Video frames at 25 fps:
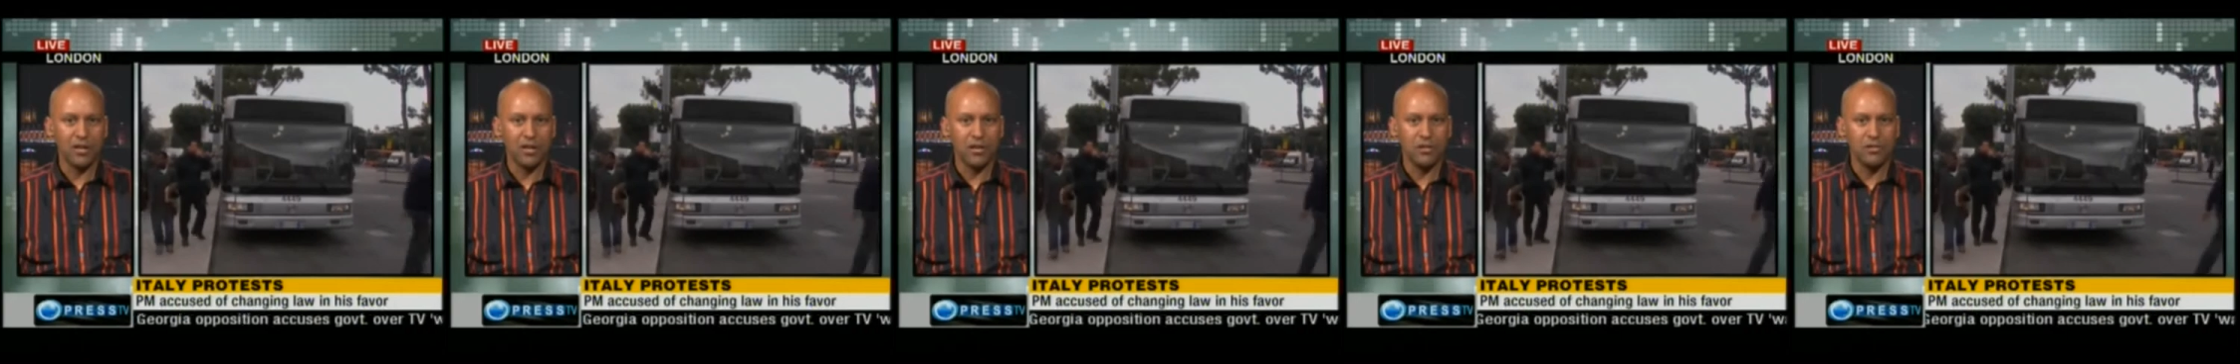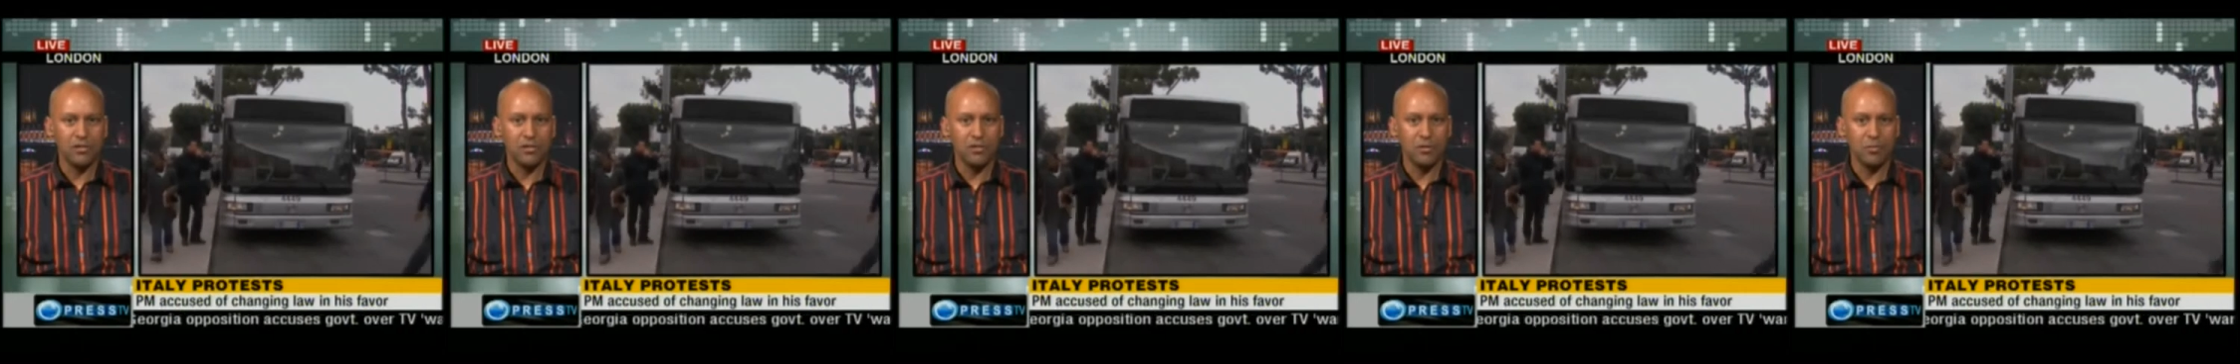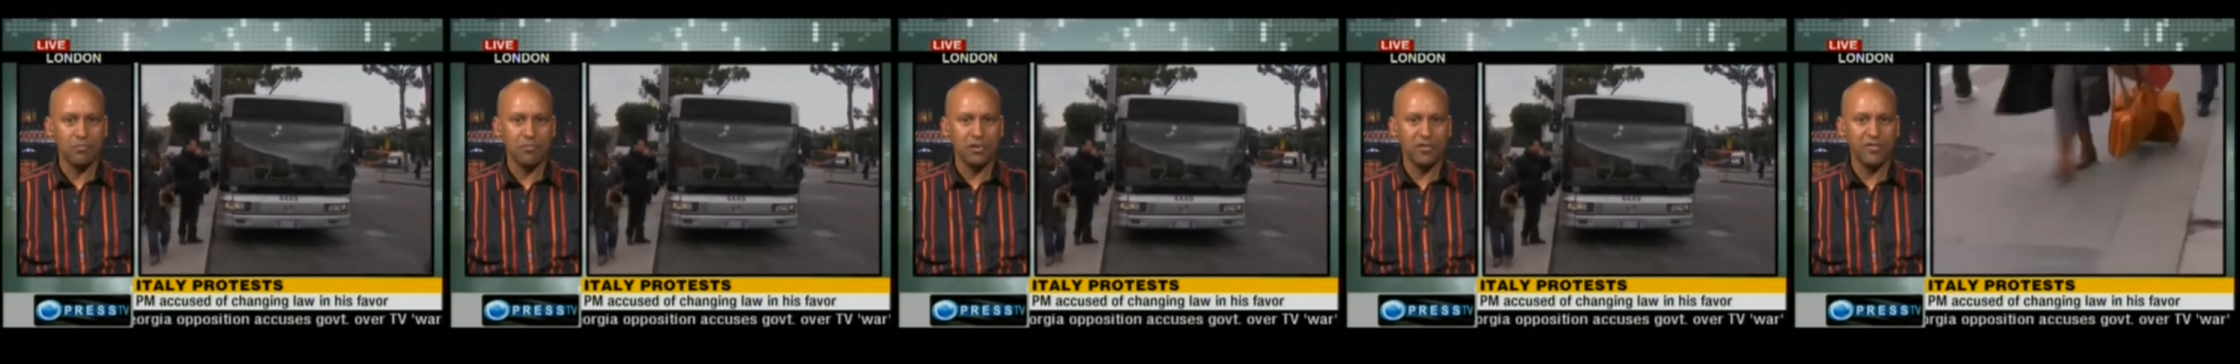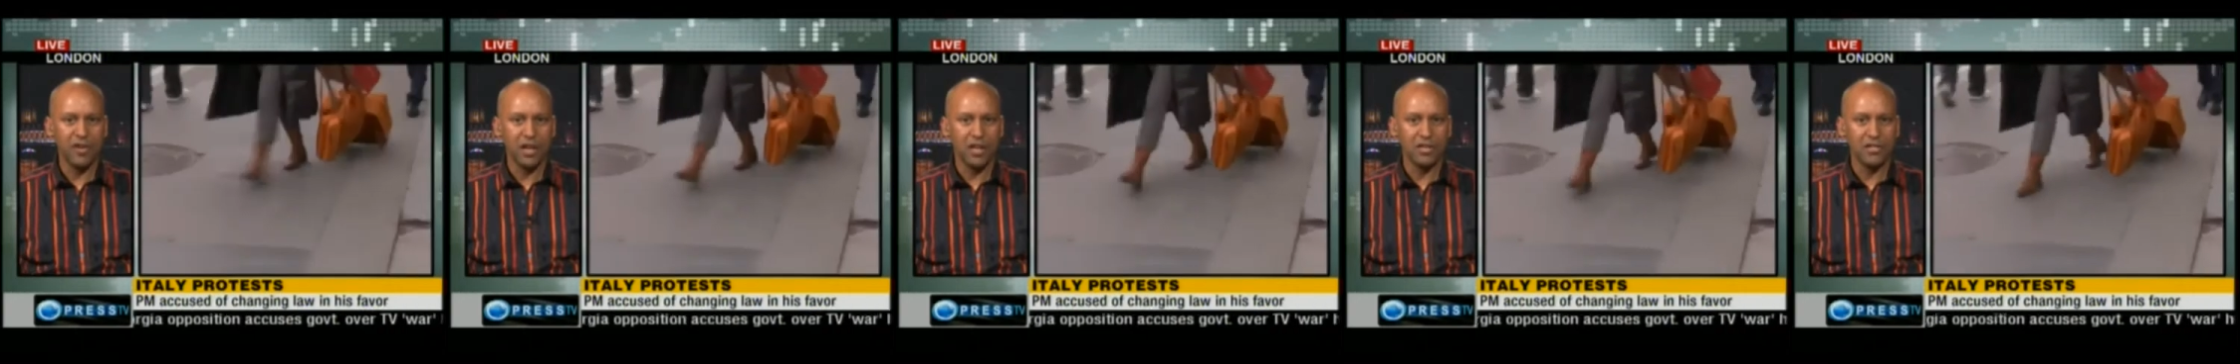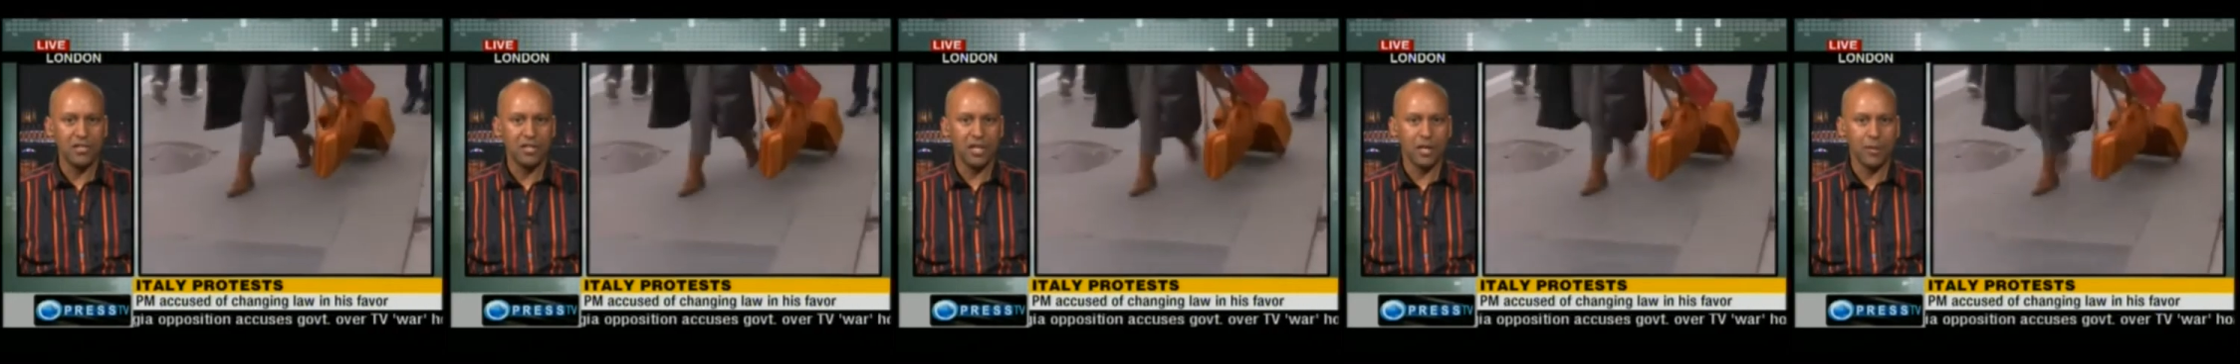to
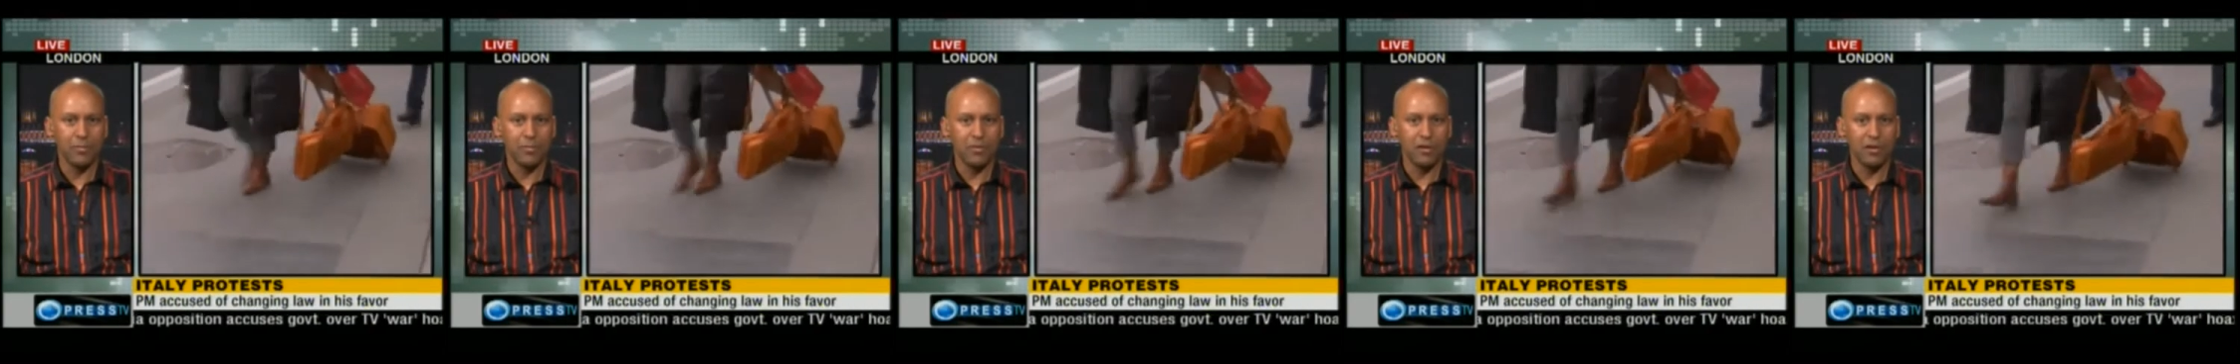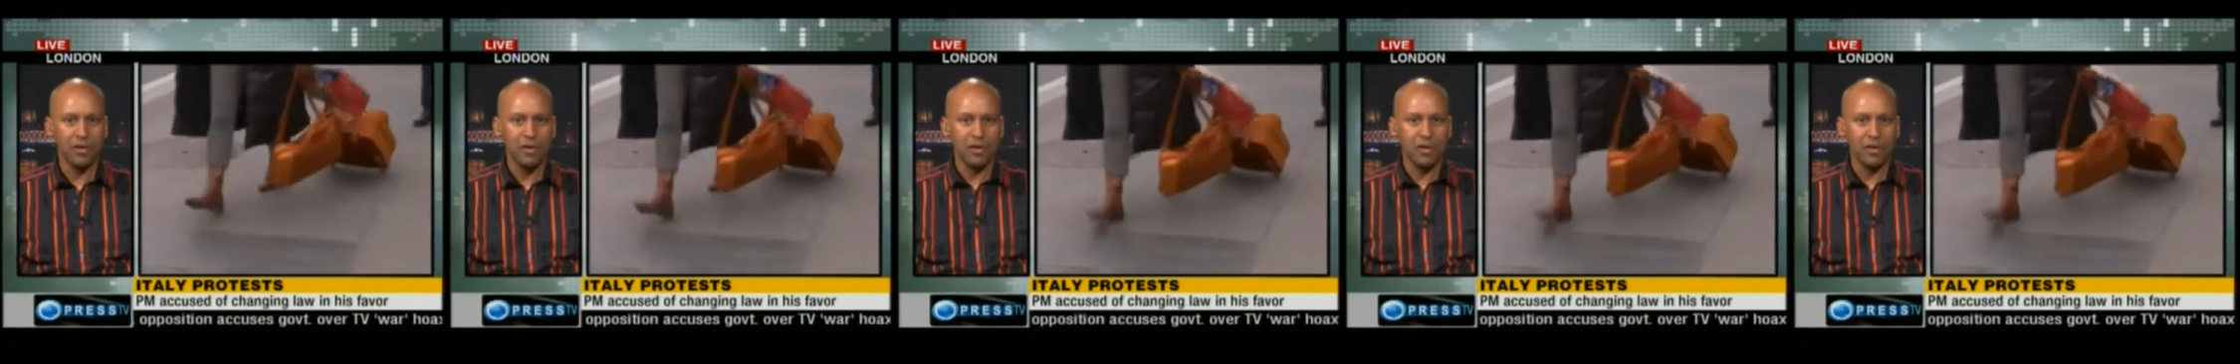prevent him